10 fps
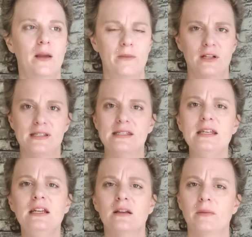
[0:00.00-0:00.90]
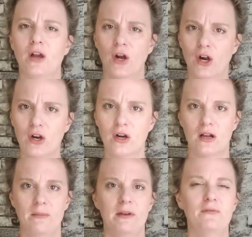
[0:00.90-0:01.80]
I'm not seen, I'm not
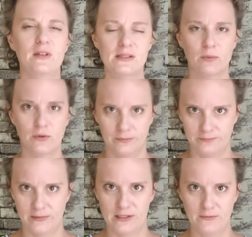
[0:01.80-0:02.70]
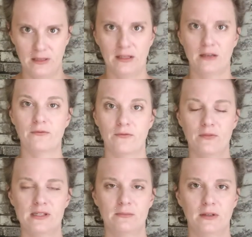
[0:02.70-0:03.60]
heard, I'm invisible this feeling of
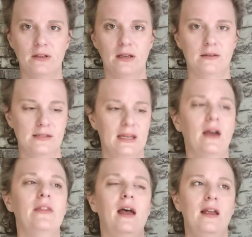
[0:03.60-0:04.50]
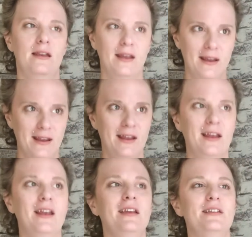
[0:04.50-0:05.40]
invisibility. See how that,
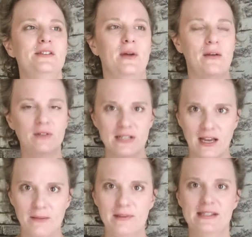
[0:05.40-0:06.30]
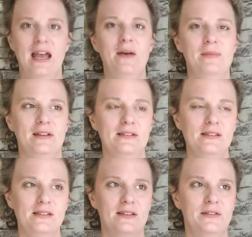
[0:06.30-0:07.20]
so every time this
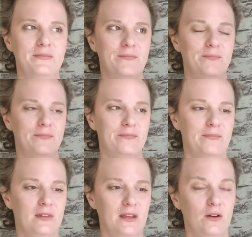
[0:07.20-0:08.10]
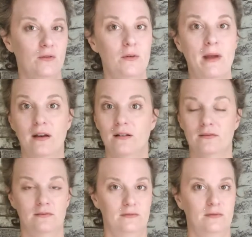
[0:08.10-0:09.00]
happens, you know, no
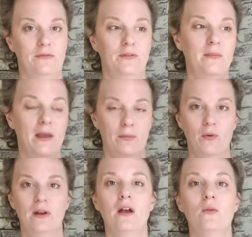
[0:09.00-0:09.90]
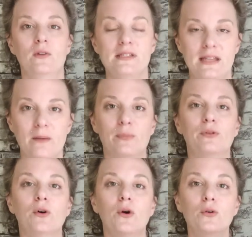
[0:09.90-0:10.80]
matter from that point on, once that
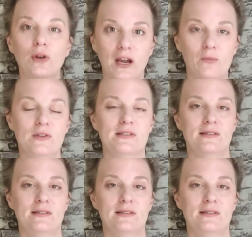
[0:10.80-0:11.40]
program was